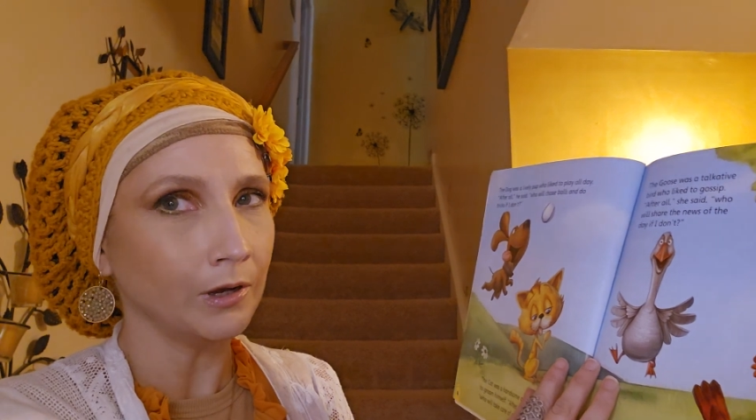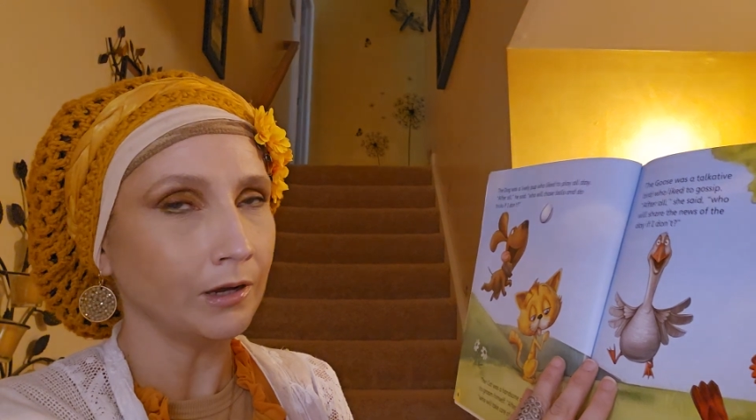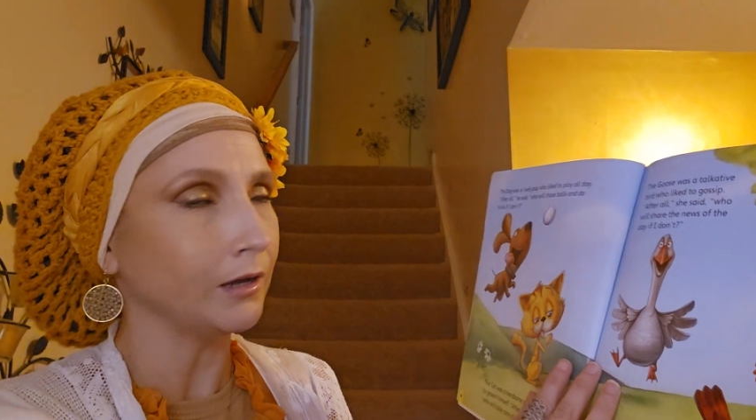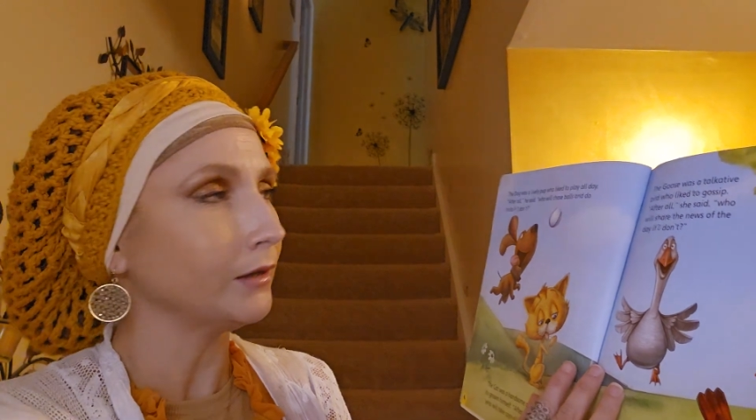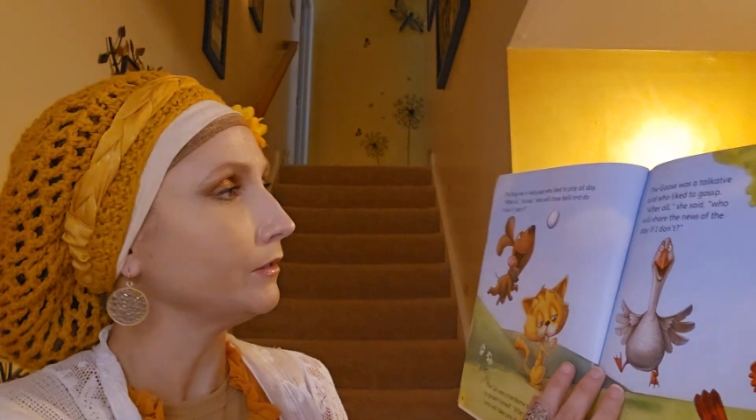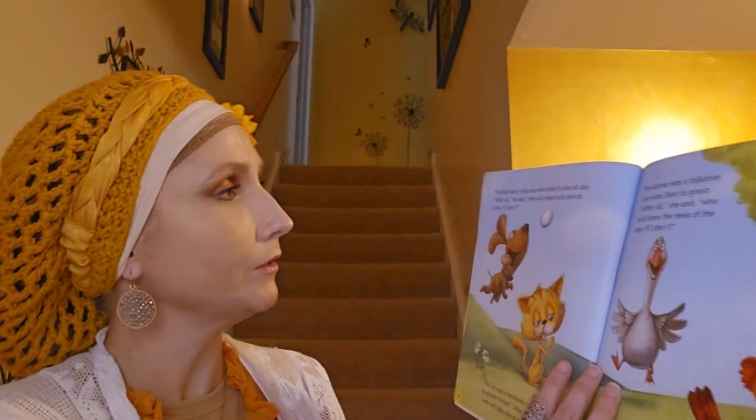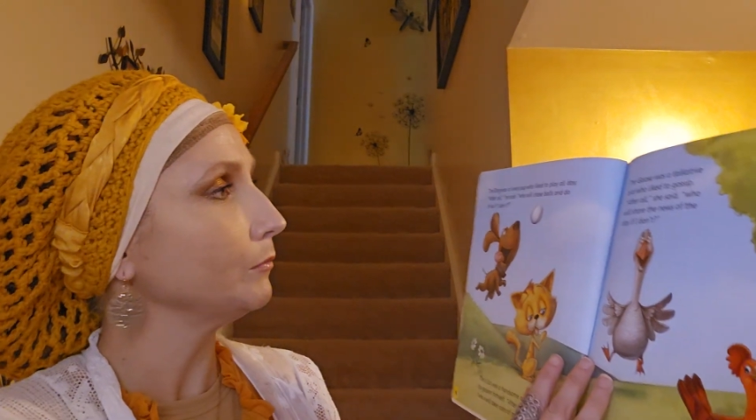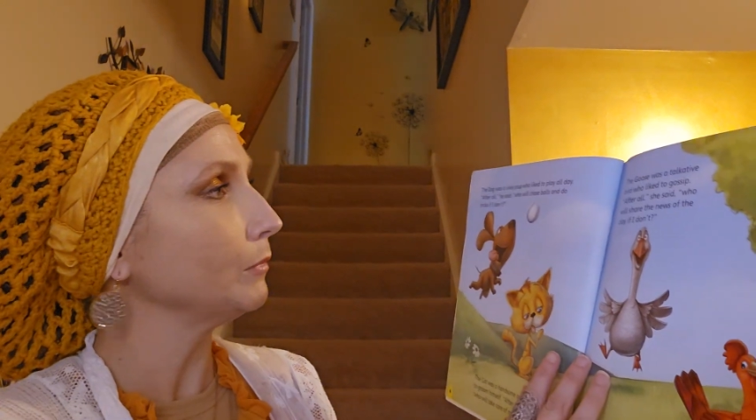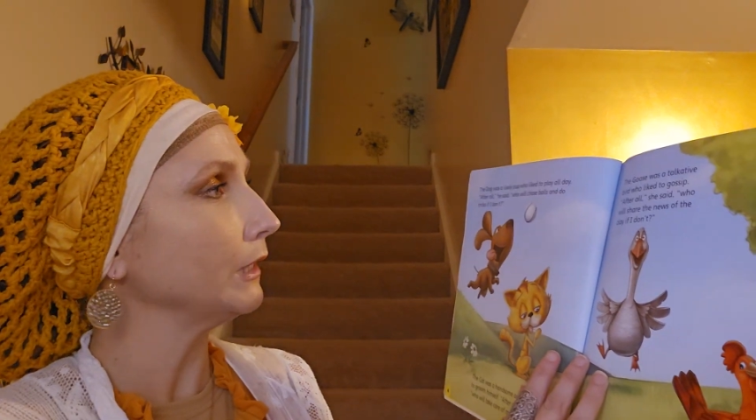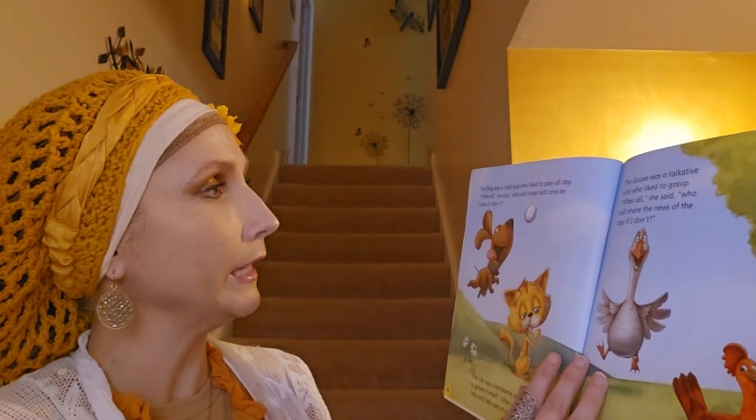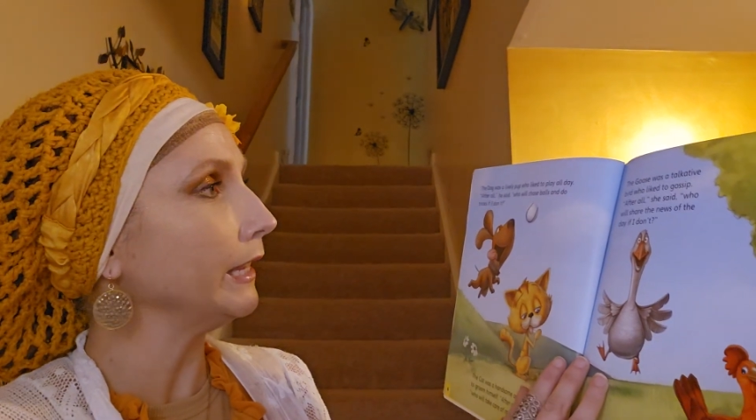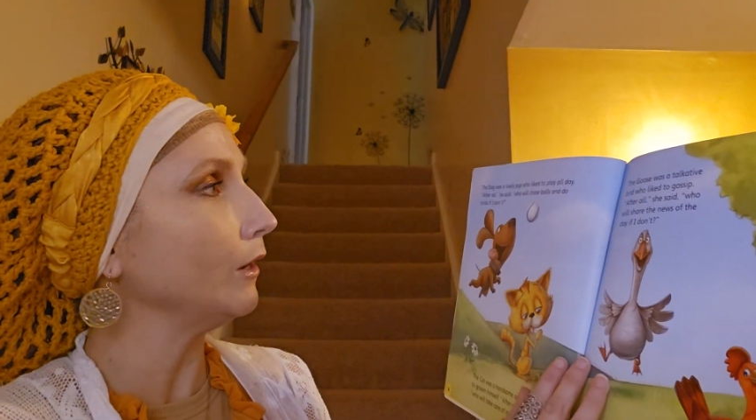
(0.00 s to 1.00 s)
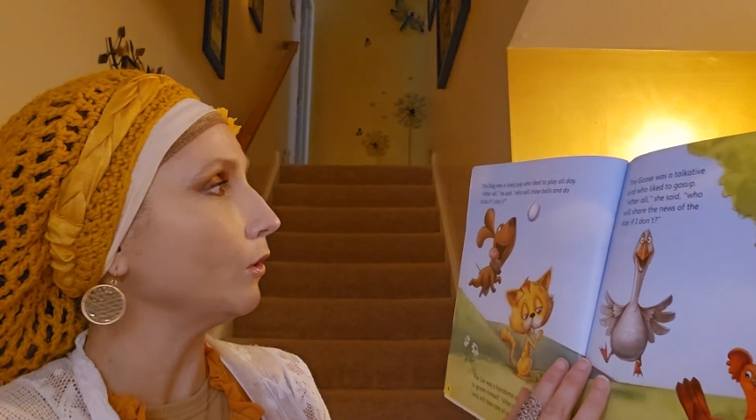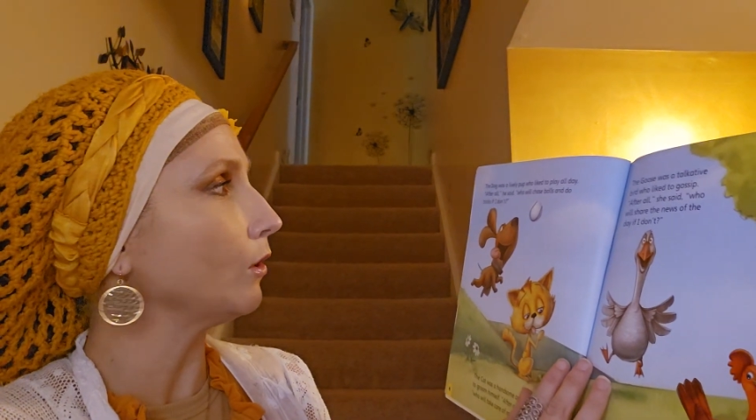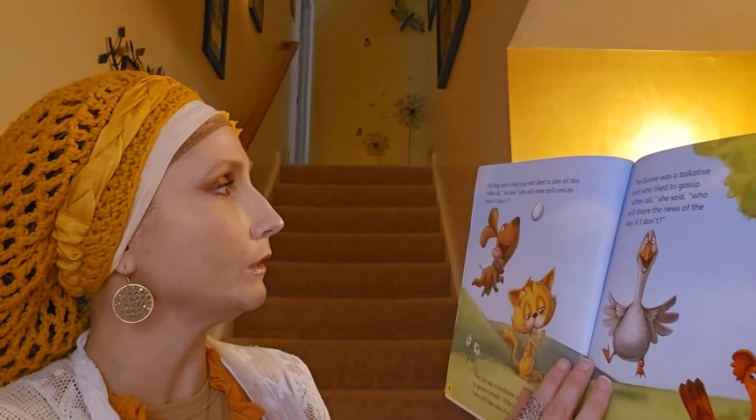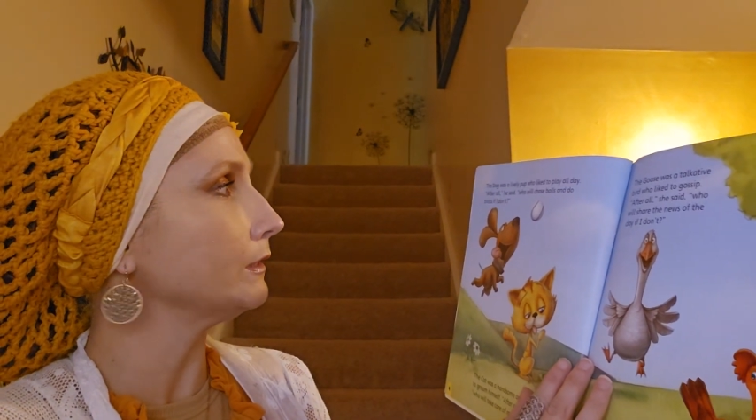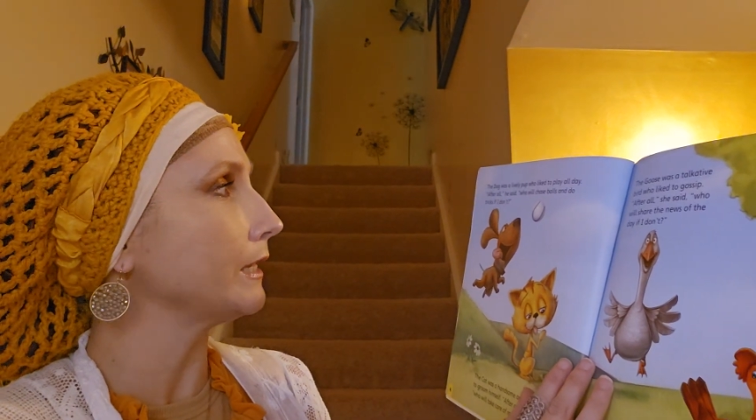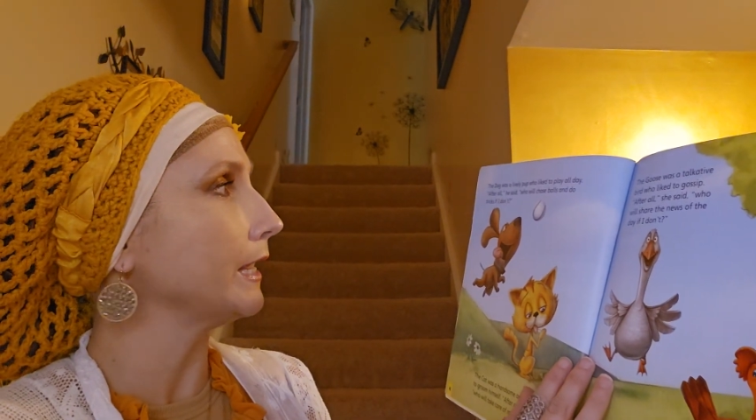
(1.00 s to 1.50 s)
huh? Play
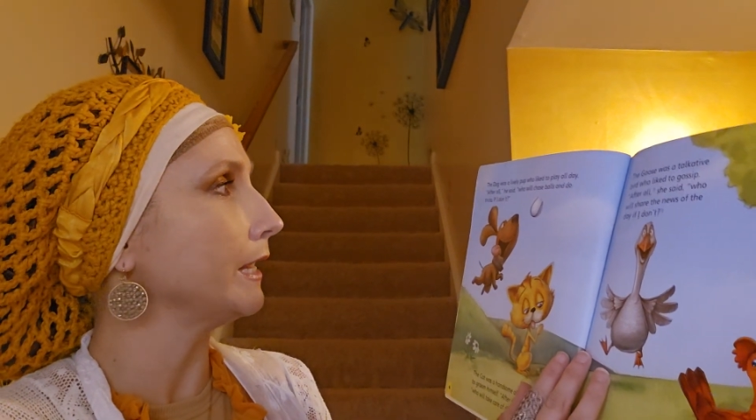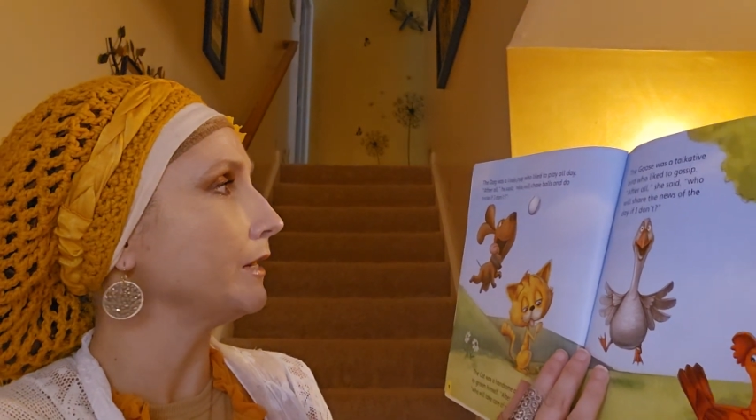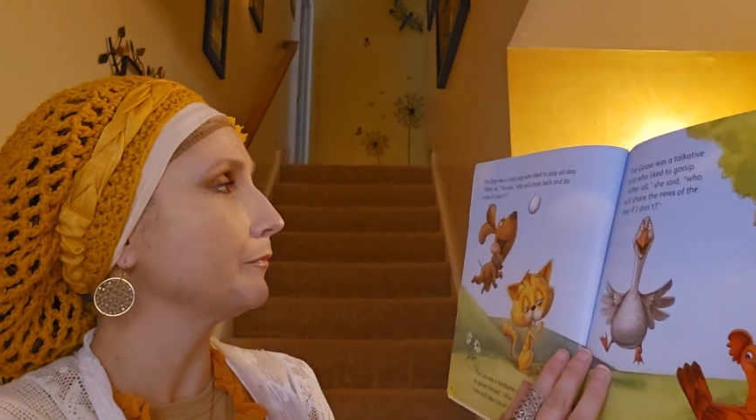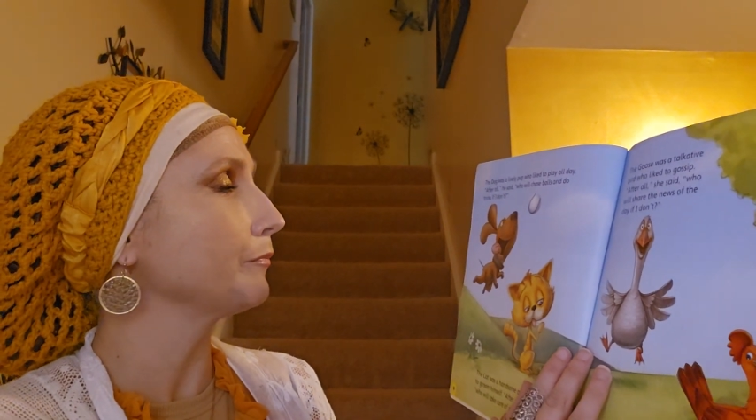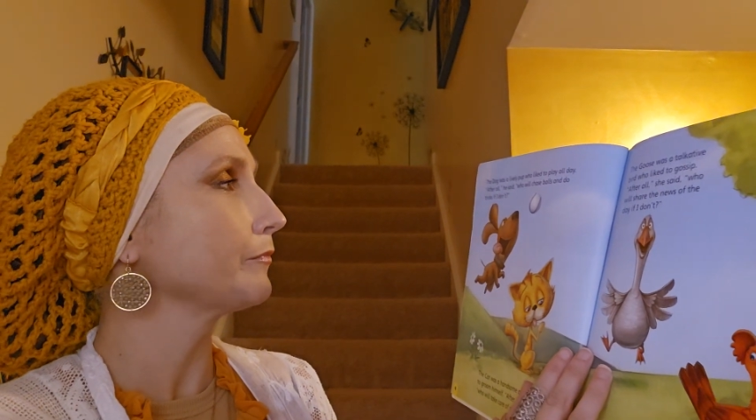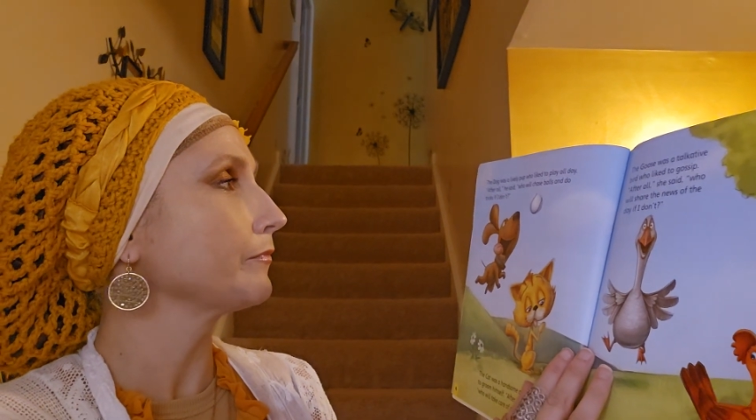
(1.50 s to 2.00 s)
all day.